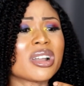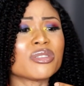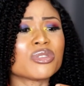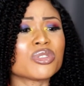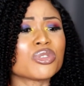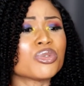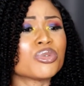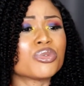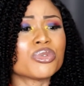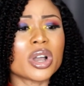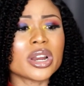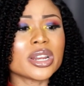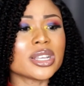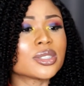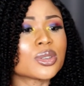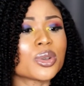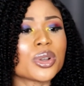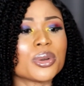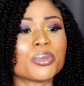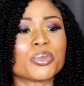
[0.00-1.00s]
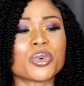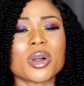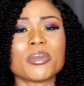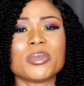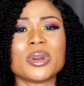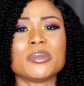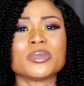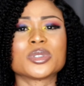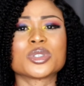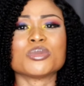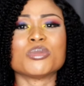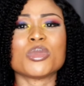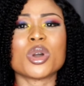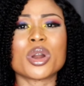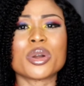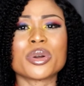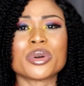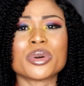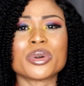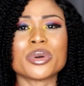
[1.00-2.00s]
run into a problem
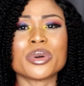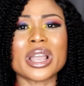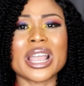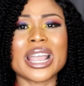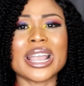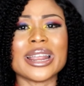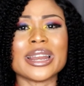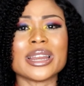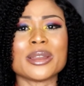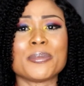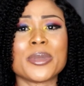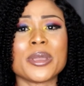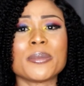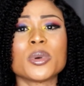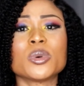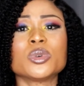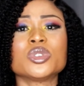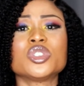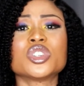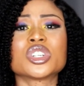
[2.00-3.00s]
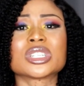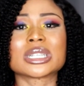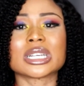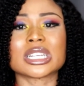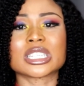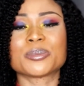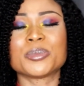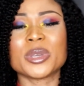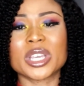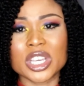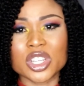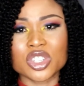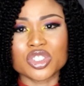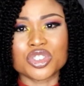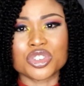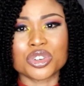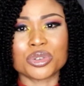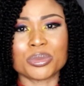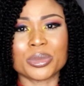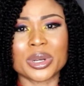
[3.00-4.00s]
tomorrow and people will just start speaking
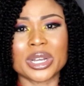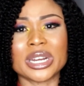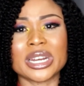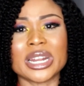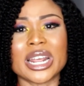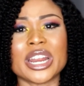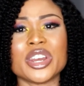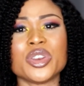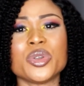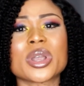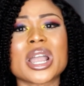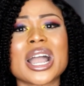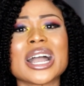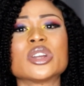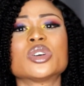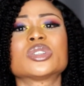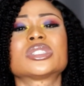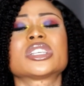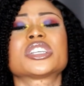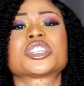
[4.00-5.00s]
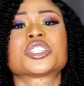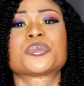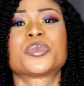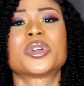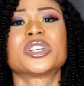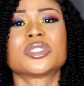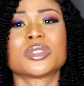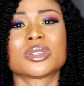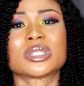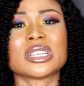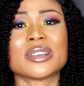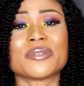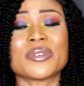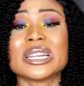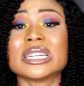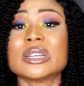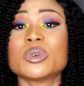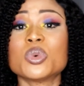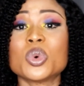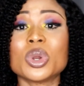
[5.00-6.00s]
German and you cannot express yourself and
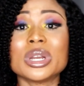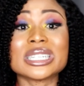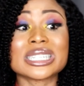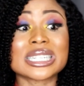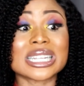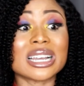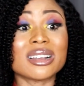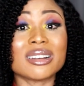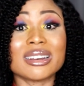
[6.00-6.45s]
they will tell